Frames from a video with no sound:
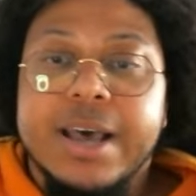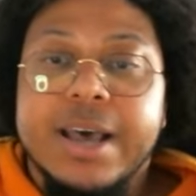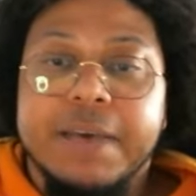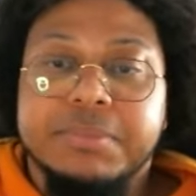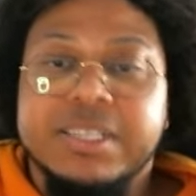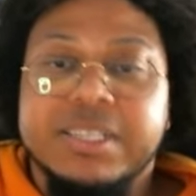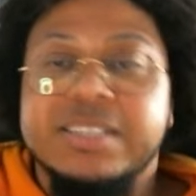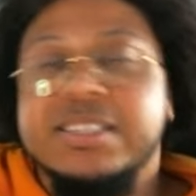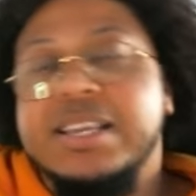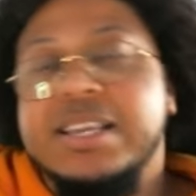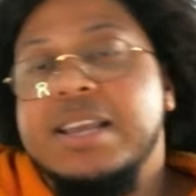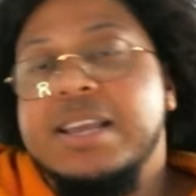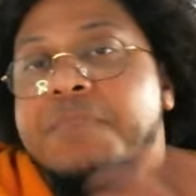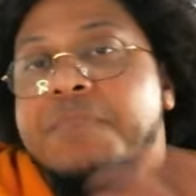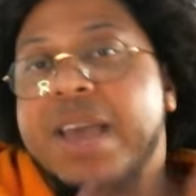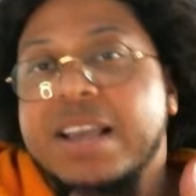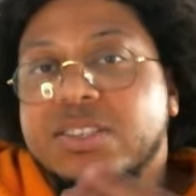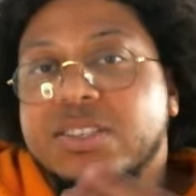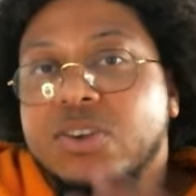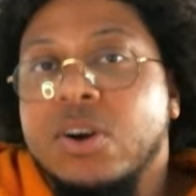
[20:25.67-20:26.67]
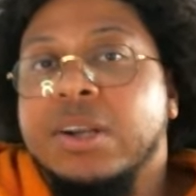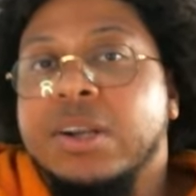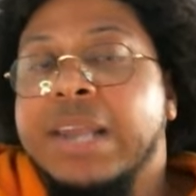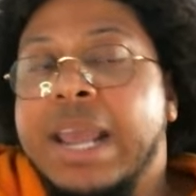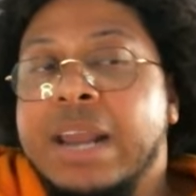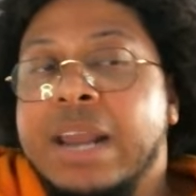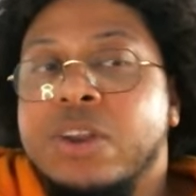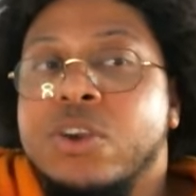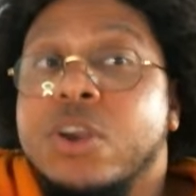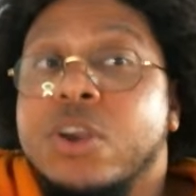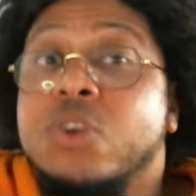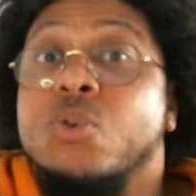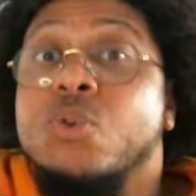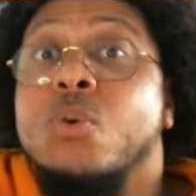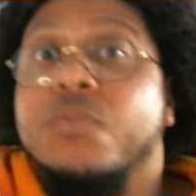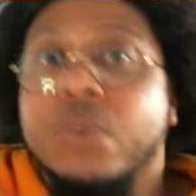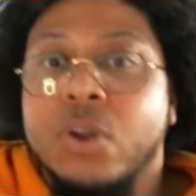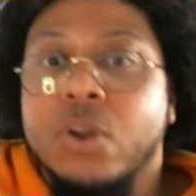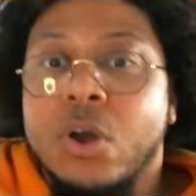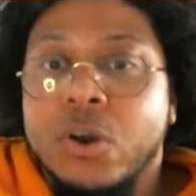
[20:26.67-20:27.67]
Since the impacts aren't landing, you can do it
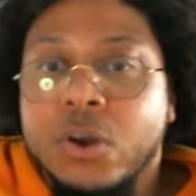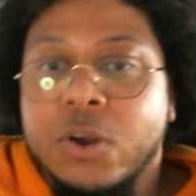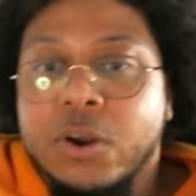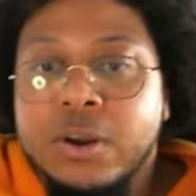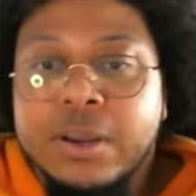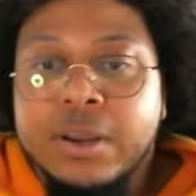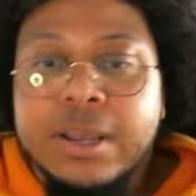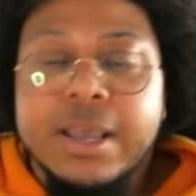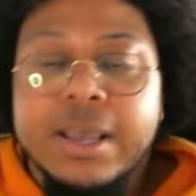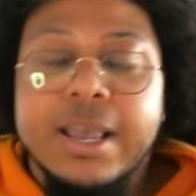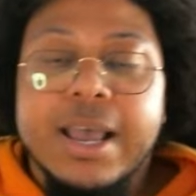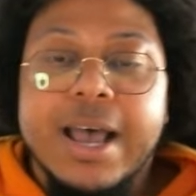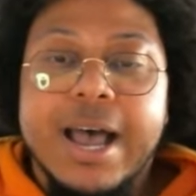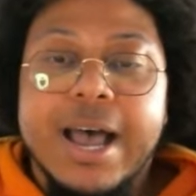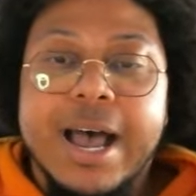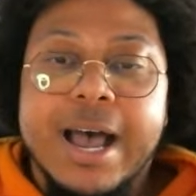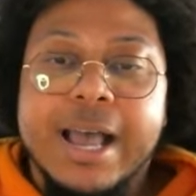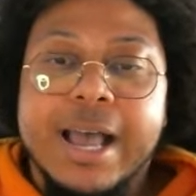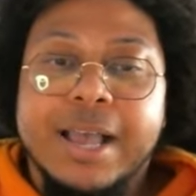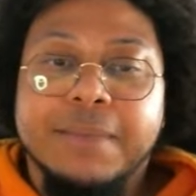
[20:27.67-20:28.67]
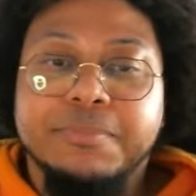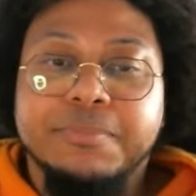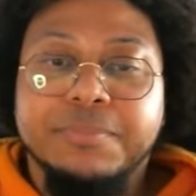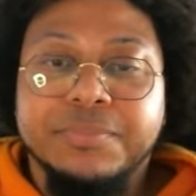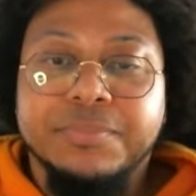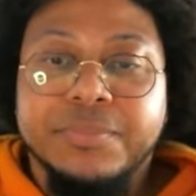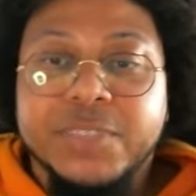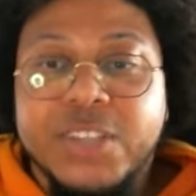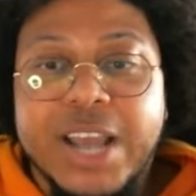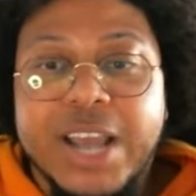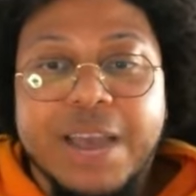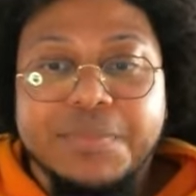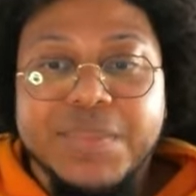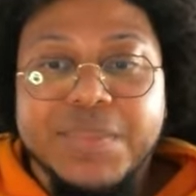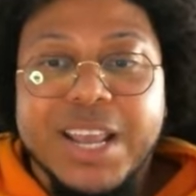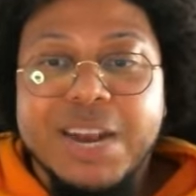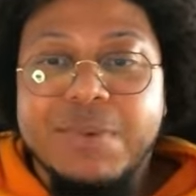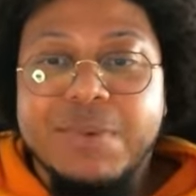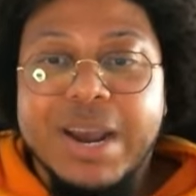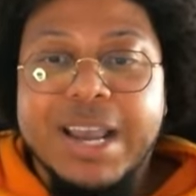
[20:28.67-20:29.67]
for longer. So yeah,
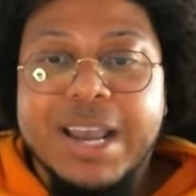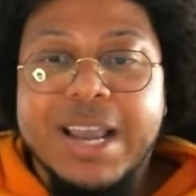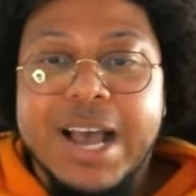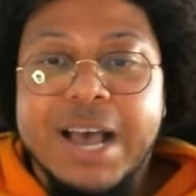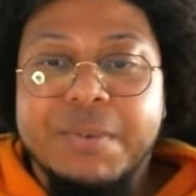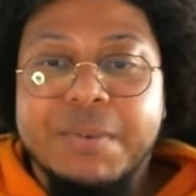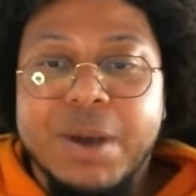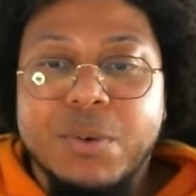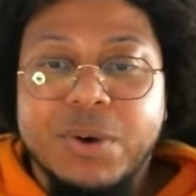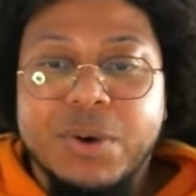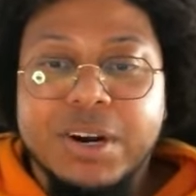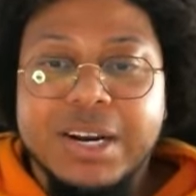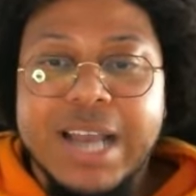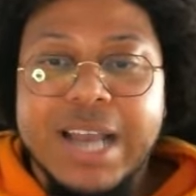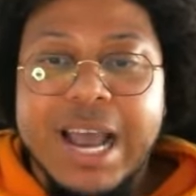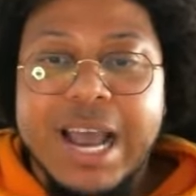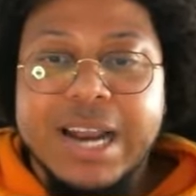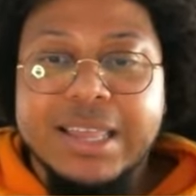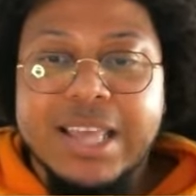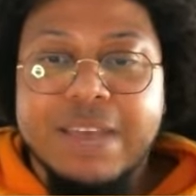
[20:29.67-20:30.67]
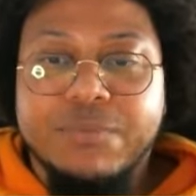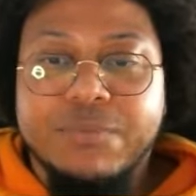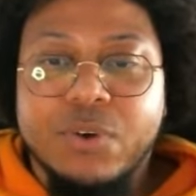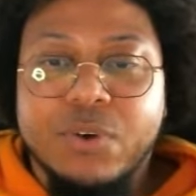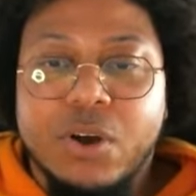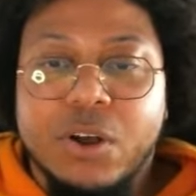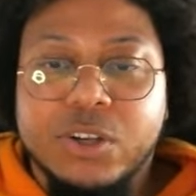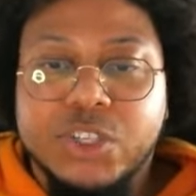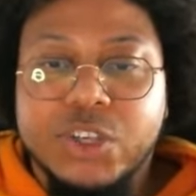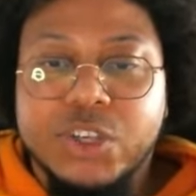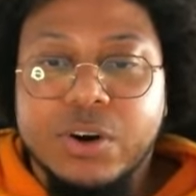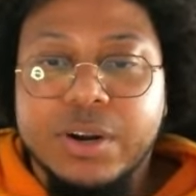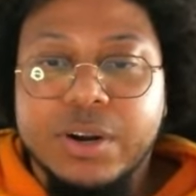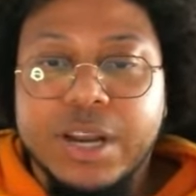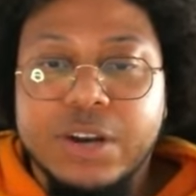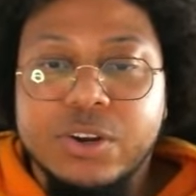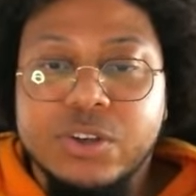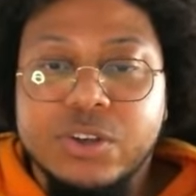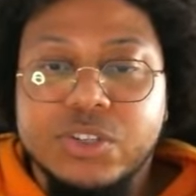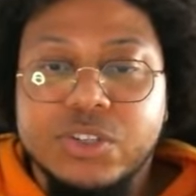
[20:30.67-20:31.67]
anyway, I went and added that for all
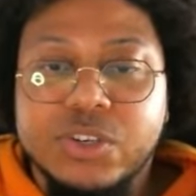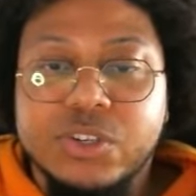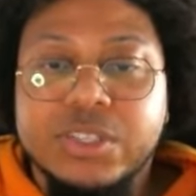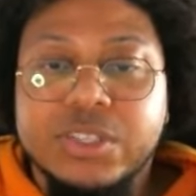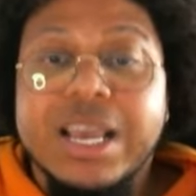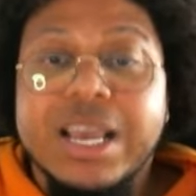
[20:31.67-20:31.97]
Sharingan users.